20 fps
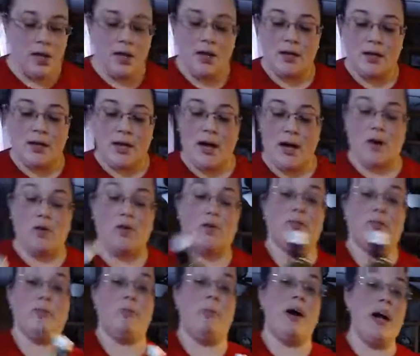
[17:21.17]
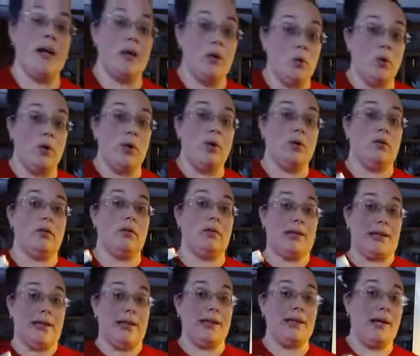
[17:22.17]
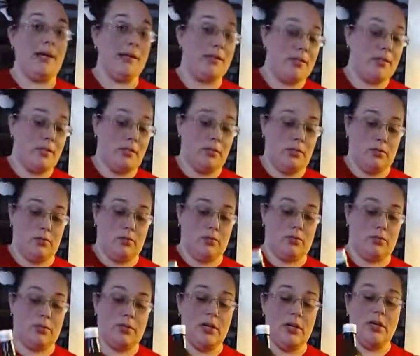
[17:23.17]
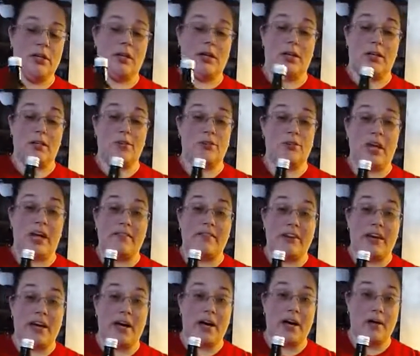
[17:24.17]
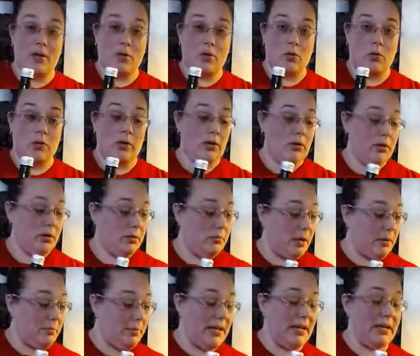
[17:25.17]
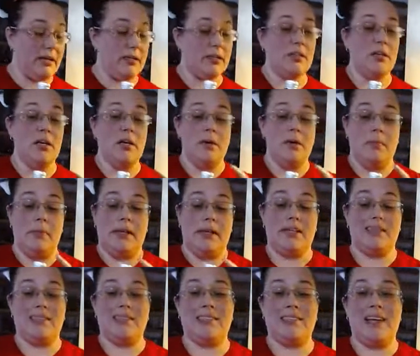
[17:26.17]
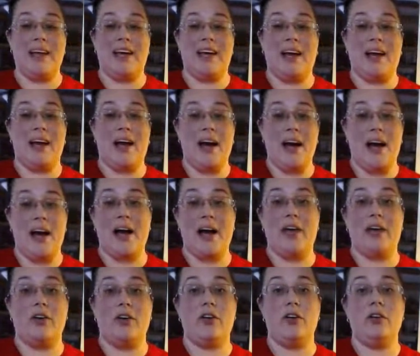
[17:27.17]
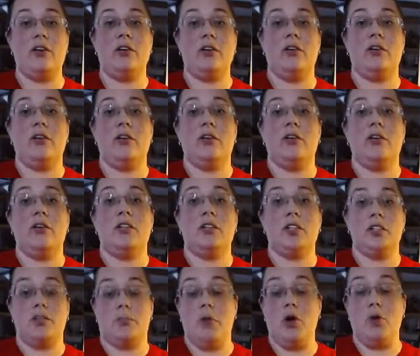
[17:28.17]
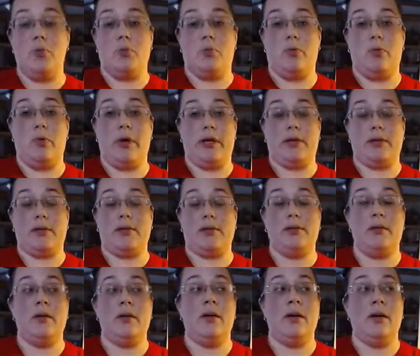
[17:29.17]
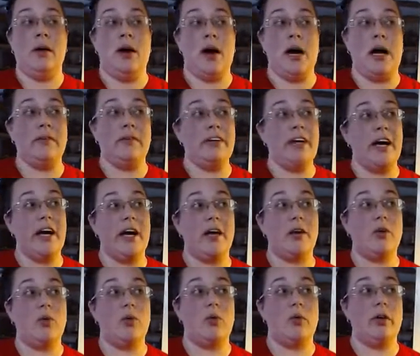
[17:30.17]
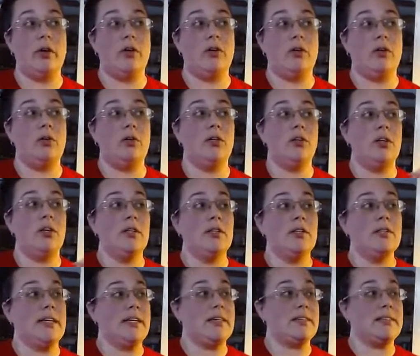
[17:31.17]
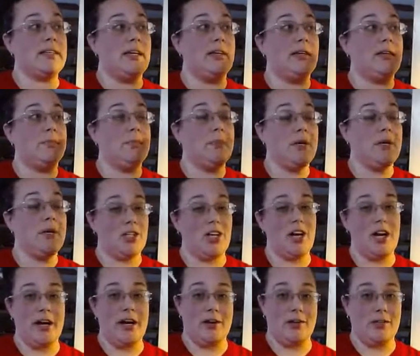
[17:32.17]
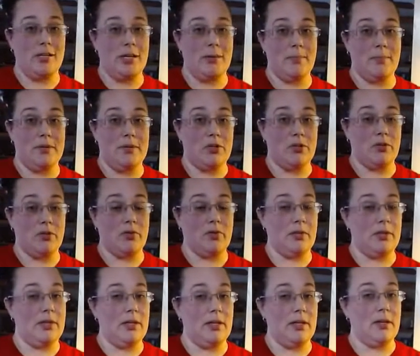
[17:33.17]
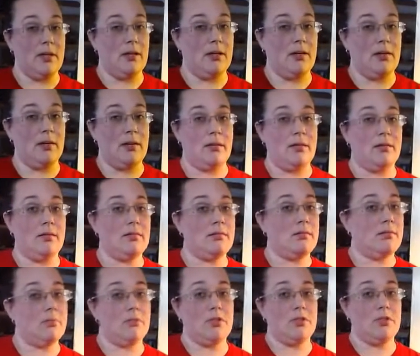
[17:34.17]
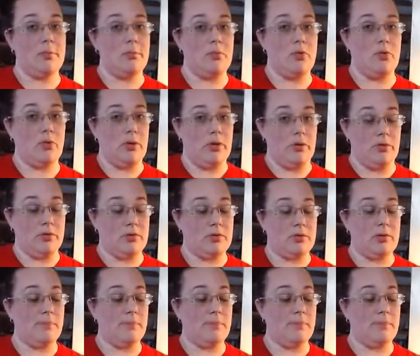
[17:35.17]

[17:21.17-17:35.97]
Now, for my oil that I like to use, I use avocado oil in my pans because it's got a higher smoke point. Avocado oil takes a much higher temperature than some oils.